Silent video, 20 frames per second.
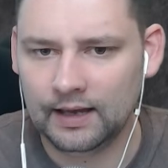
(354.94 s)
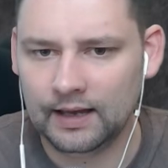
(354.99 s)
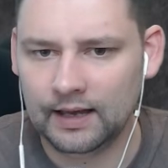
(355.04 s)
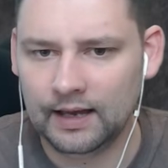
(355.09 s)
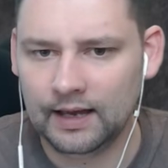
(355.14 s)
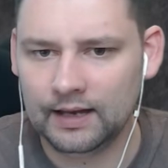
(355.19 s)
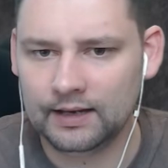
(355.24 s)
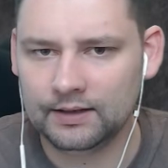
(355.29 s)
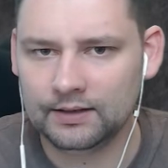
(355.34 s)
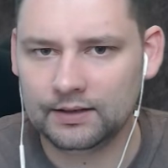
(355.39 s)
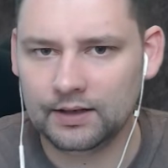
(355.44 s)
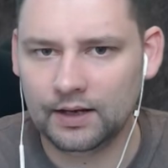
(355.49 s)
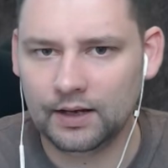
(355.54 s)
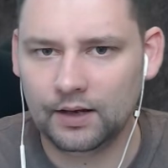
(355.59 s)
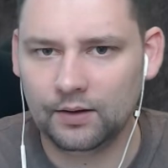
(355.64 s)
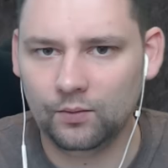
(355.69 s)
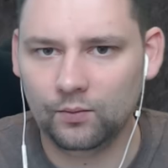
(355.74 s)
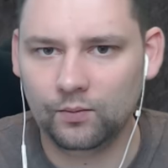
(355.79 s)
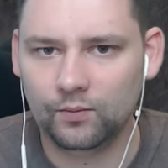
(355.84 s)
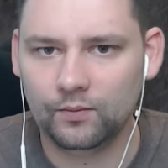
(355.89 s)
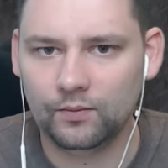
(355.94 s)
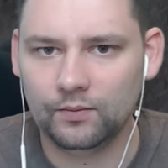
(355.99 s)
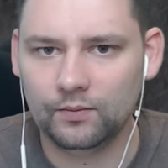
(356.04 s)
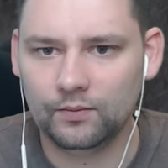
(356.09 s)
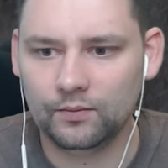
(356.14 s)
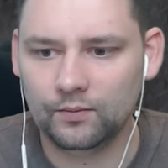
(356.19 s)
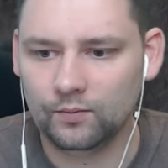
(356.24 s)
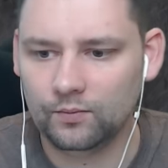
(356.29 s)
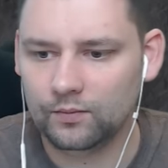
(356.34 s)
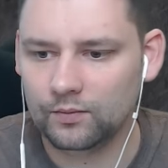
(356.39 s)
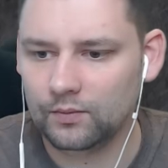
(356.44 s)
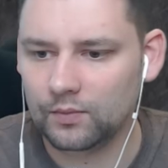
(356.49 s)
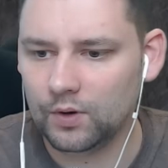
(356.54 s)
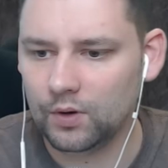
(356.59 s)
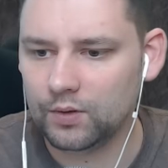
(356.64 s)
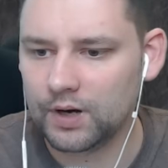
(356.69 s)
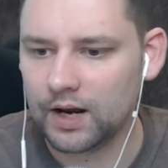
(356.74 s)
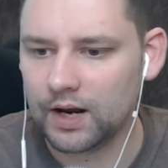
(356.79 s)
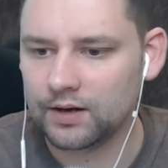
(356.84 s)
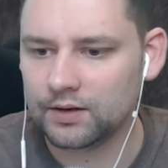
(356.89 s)
And,
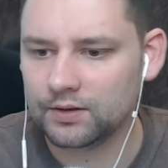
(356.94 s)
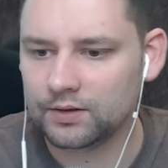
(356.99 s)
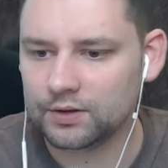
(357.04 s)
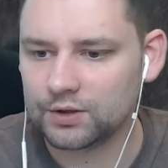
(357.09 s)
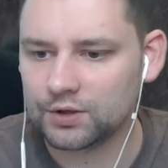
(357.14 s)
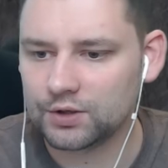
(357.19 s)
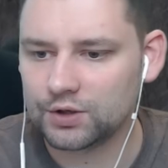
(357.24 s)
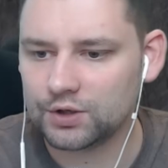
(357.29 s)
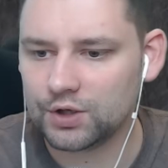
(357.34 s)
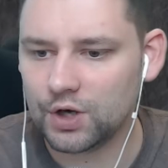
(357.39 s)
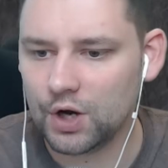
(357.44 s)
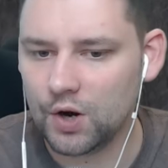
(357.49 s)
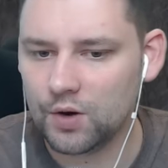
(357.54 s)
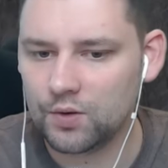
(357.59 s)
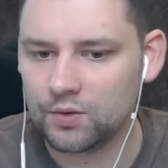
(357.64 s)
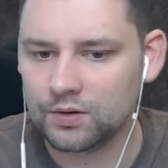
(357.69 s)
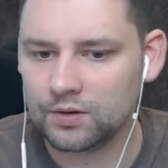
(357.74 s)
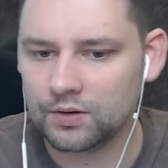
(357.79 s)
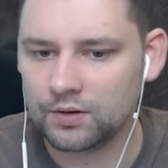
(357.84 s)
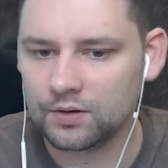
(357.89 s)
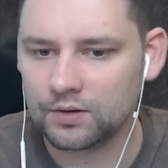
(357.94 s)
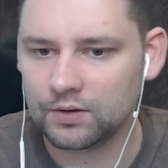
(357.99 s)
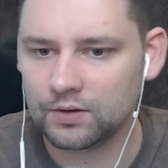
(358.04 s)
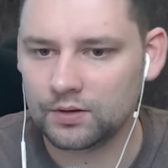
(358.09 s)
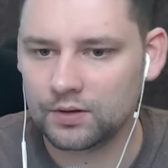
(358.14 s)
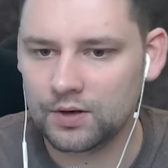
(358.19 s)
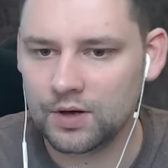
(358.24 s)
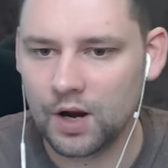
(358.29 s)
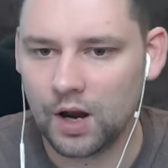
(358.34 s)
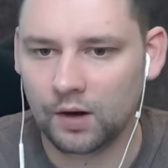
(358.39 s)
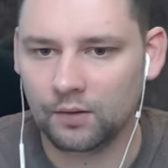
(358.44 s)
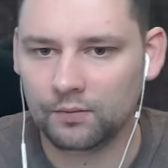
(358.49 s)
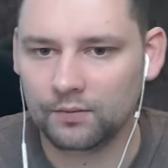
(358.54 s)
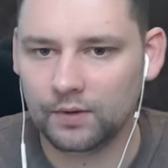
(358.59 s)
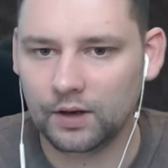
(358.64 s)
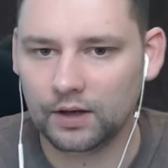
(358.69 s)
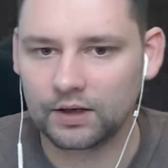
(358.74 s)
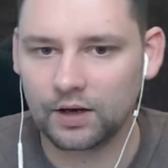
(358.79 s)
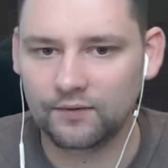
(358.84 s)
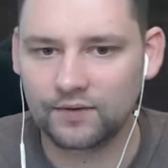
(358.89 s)
hold on. Stone. No,
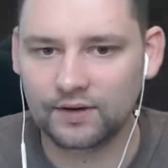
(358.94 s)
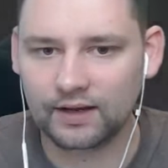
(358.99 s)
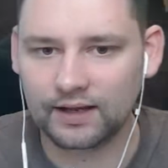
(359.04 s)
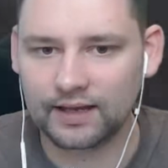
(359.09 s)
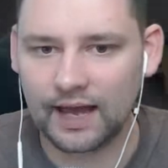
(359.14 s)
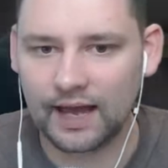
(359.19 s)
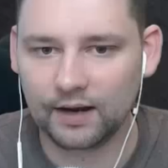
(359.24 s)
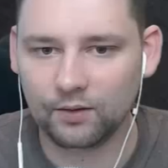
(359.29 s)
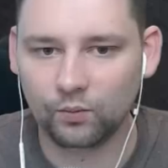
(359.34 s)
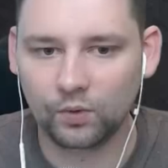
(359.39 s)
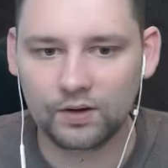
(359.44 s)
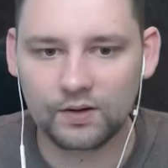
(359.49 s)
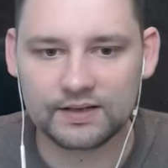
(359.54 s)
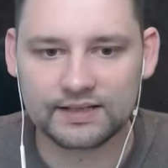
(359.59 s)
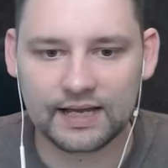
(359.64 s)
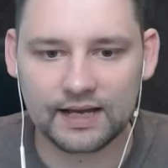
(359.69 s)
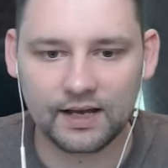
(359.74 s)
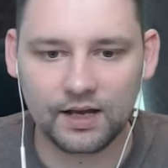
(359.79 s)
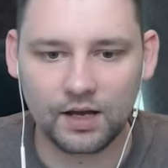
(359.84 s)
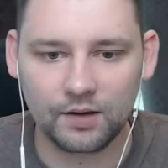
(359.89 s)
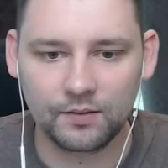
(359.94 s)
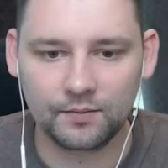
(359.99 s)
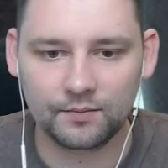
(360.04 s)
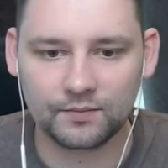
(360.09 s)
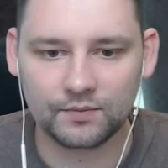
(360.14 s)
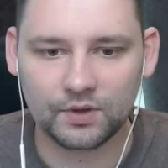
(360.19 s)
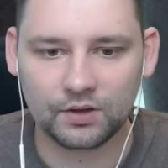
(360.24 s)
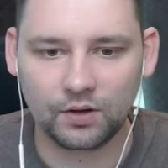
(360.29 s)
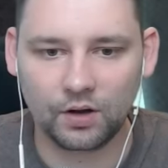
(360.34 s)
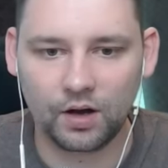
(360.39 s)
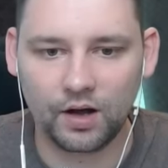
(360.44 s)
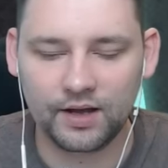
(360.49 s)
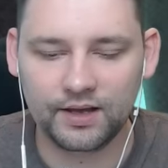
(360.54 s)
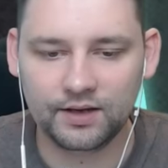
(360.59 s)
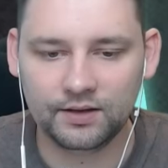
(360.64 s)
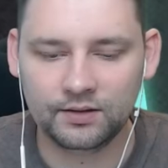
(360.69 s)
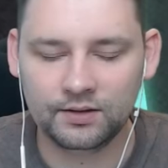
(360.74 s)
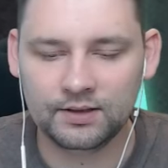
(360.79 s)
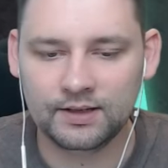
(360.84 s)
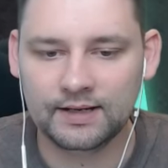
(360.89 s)
I don't think I can. What is that?
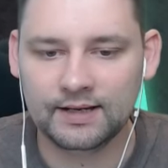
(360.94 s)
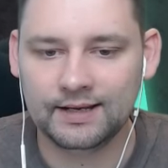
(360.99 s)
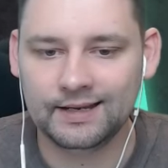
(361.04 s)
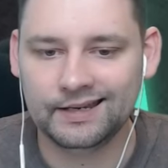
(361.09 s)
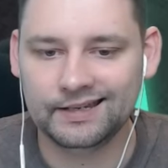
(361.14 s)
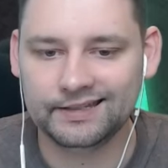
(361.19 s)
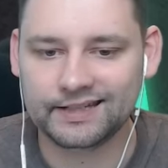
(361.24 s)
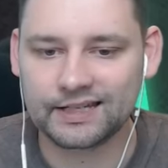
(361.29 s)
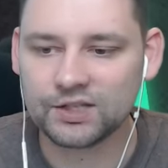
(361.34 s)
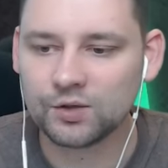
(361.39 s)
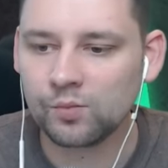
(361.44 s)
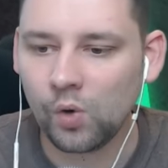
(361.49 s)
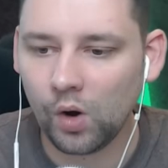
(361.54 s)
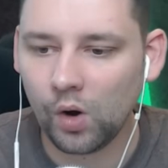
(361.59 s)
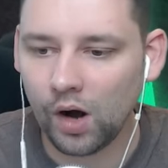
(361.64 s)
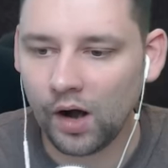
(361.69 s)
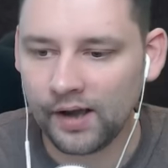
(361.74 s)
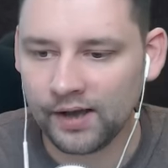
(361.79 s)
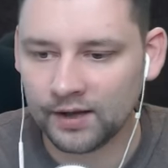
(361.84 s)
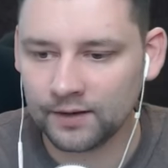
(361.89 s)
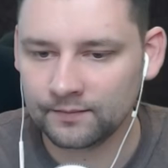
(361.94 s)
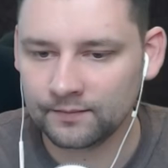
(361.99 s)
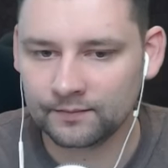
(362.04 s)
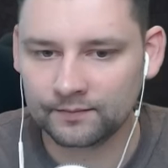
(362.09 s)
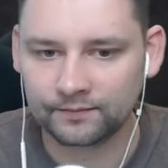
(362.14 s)
Iron? Let's get some more iron.